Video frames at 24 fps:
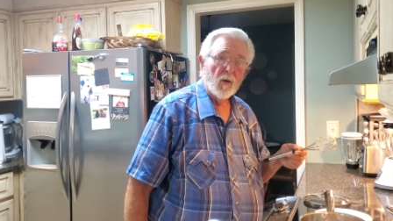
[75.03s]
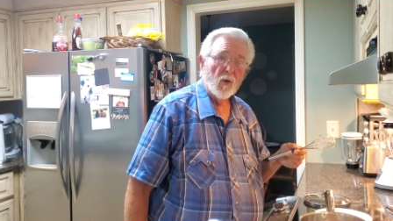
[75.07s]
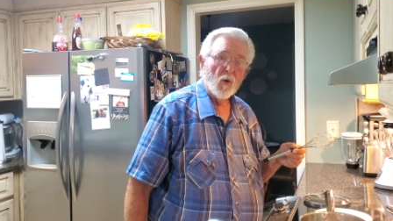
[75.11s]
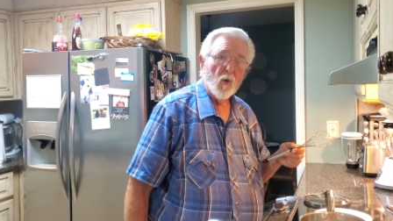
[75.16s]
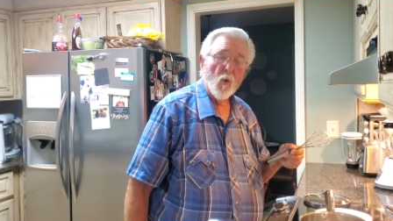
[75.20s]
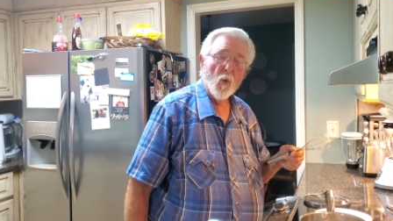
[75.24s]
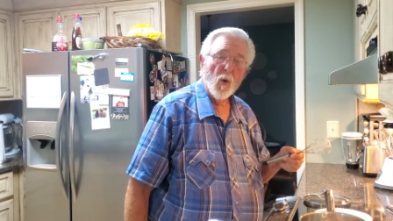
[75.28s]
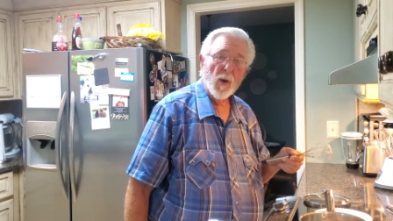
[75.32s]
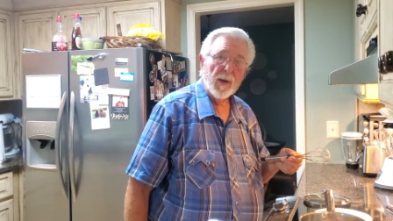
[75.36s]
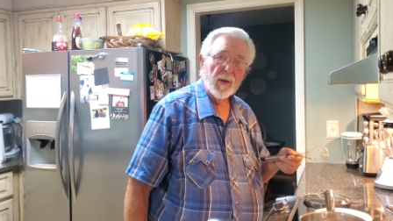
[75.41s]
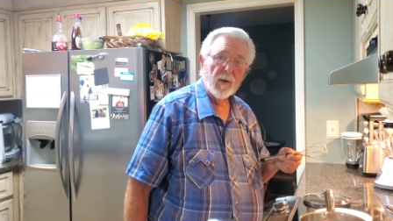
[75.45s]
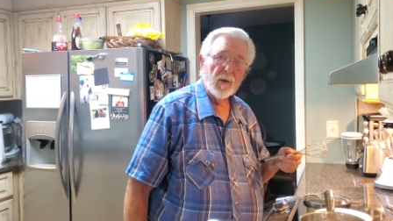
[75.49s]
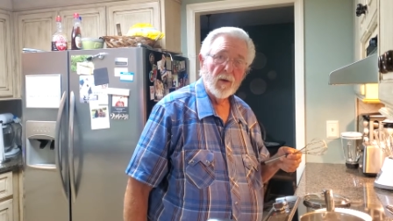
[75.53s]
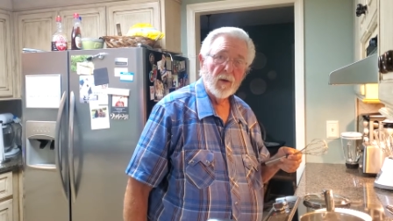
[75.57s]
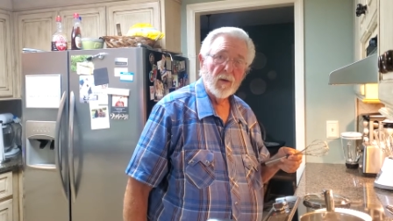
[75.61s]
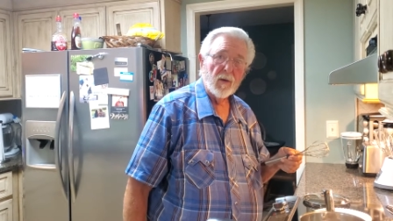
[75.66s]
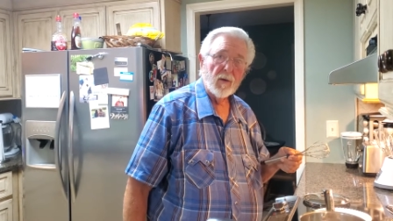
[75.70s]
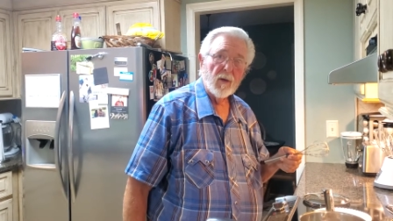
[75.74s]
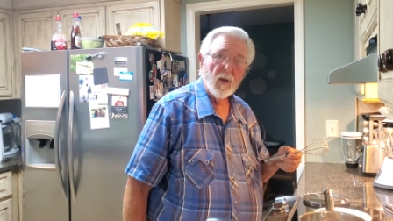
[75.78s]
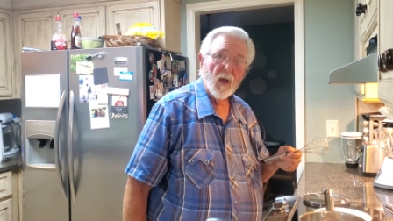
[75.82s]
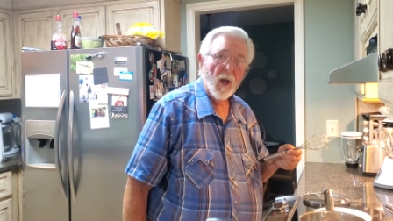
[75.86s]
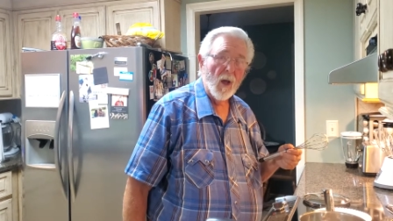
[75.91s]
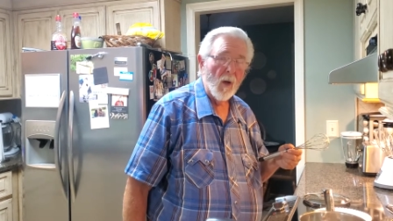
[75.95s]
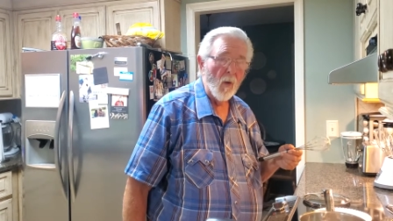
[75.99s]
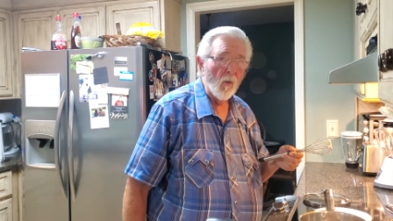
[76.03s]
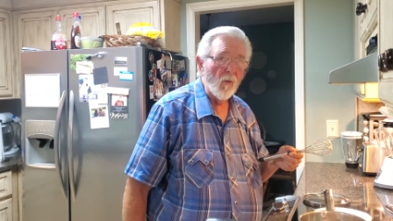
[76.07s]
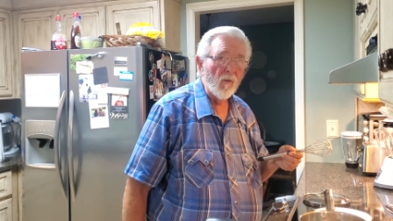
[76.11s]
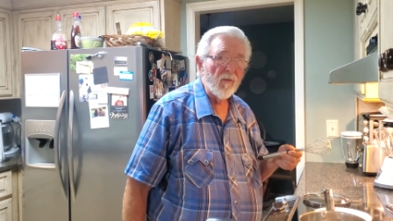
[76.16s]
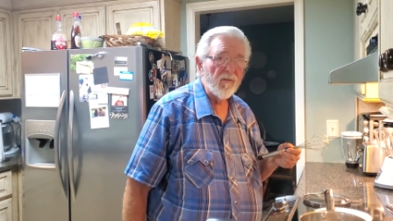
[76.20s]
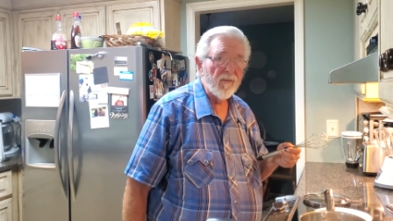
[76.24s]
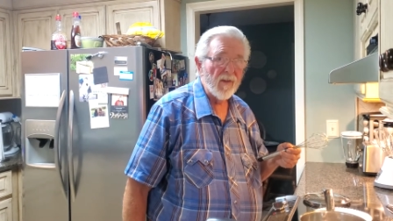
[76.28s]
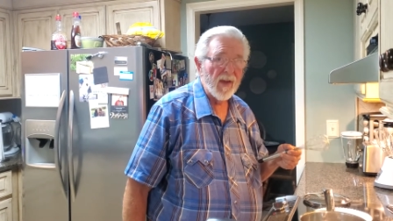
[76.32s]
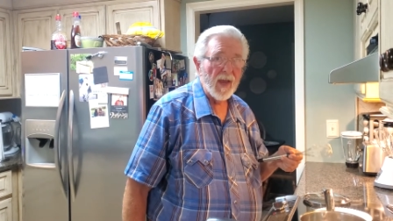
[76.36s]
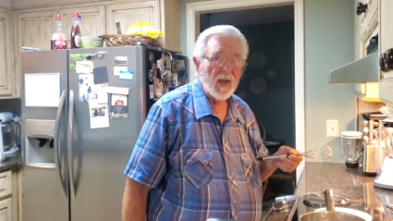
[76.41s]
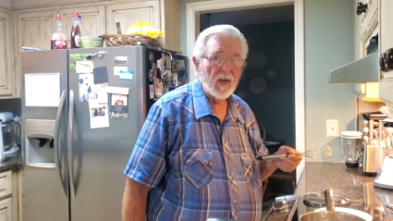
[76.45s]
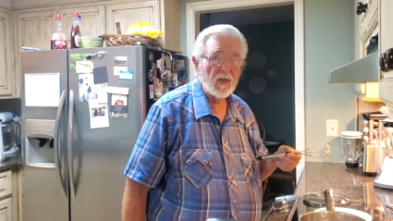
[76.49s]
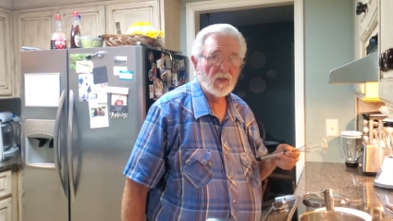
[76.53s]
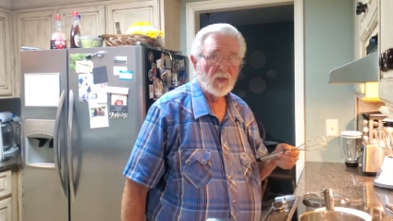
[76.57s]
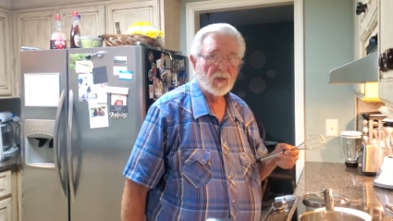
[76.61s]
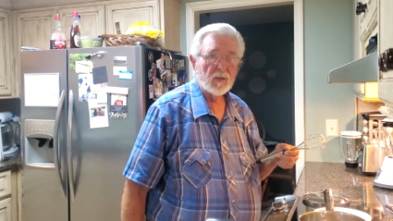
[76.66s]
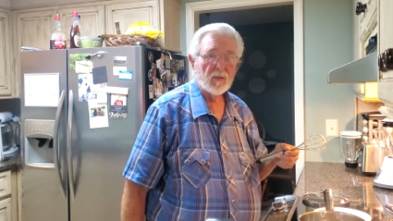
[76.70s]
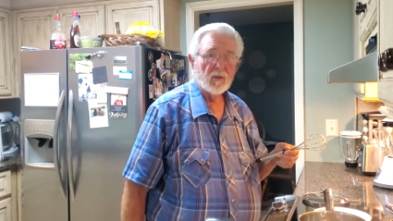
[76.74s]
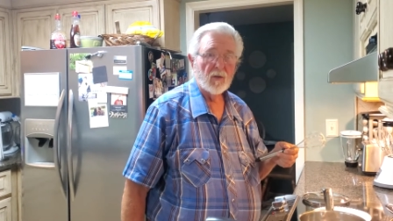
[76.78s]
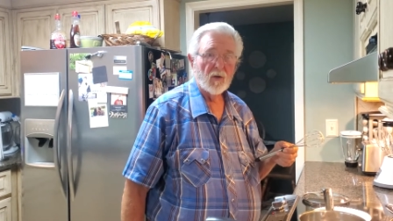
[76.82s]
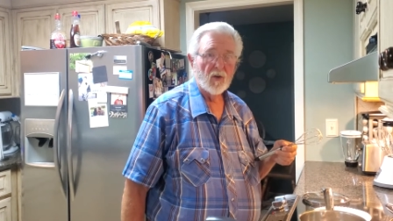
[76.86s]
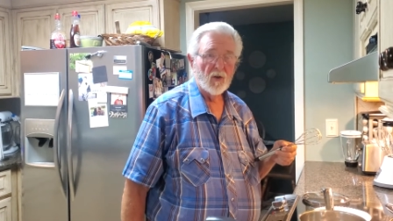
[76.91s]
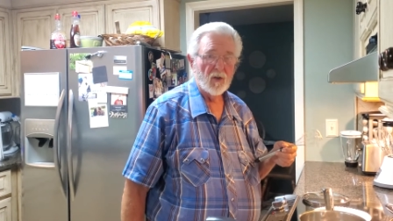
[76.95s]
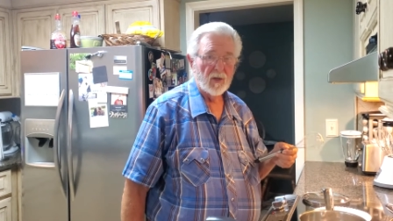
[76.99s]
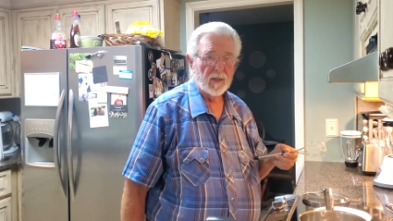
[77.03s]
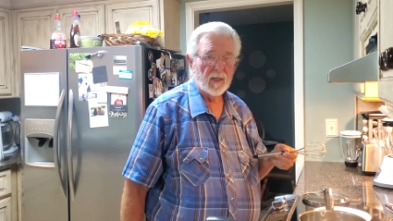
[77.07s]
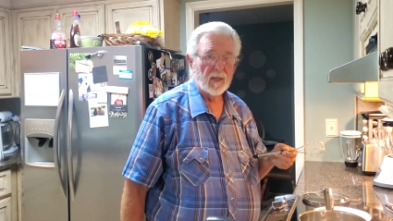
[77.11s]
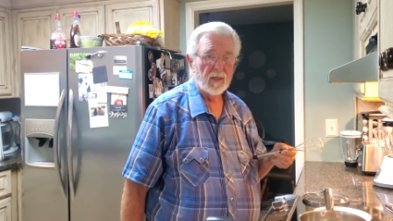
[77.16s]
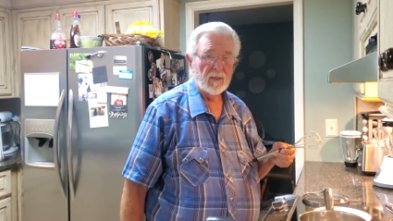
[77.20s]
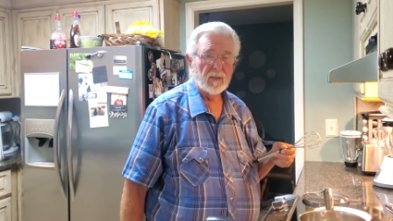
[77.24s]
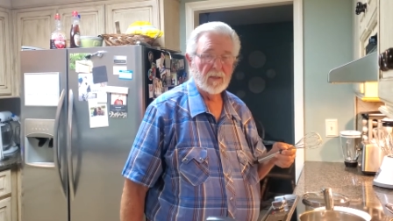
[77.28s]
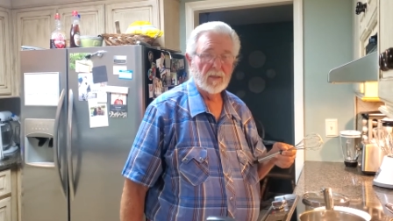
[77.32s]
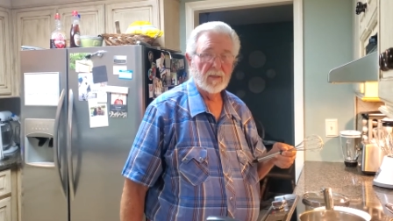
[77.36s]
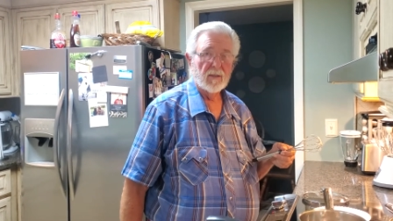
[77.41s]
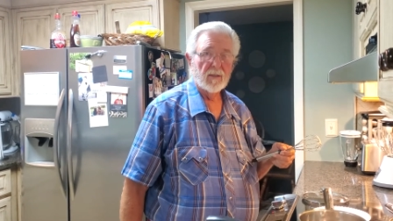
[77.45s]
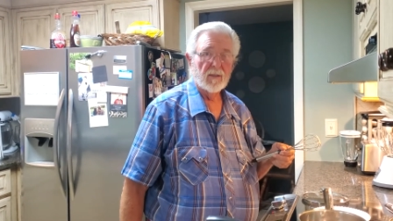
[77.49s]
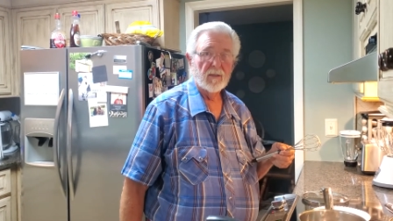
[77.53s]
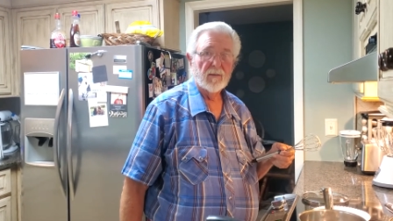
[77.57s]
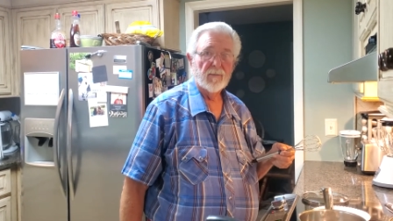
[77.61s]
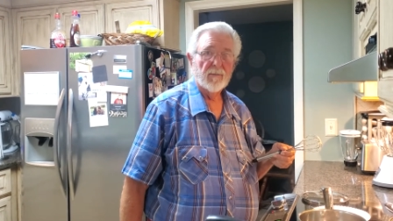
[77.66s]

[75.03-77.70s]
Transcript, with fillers: Quaker Old Fashioned grits.